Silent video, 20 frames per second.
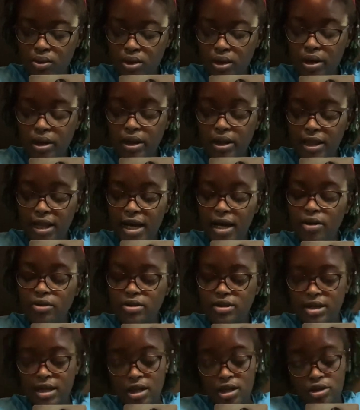cloud
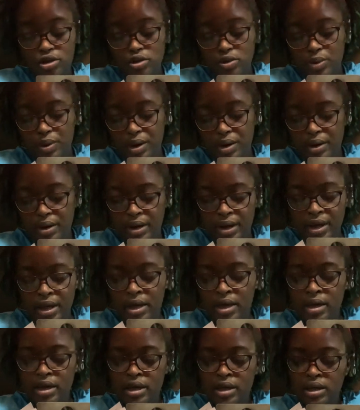sanctuary.
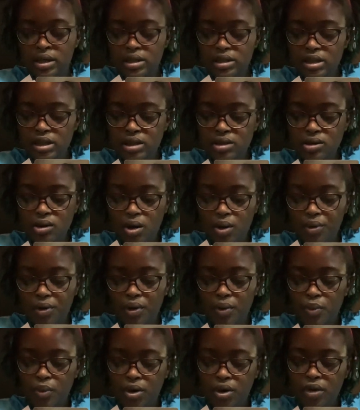She is
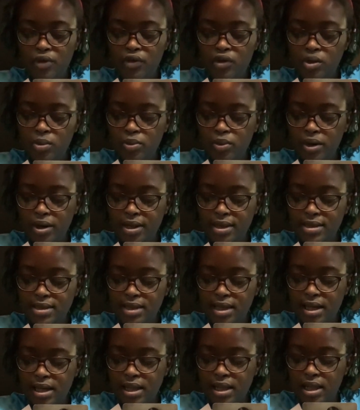holding one of her braids
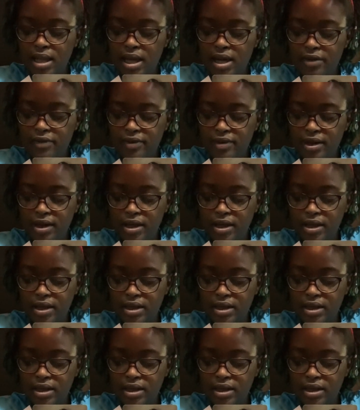like a lifeline,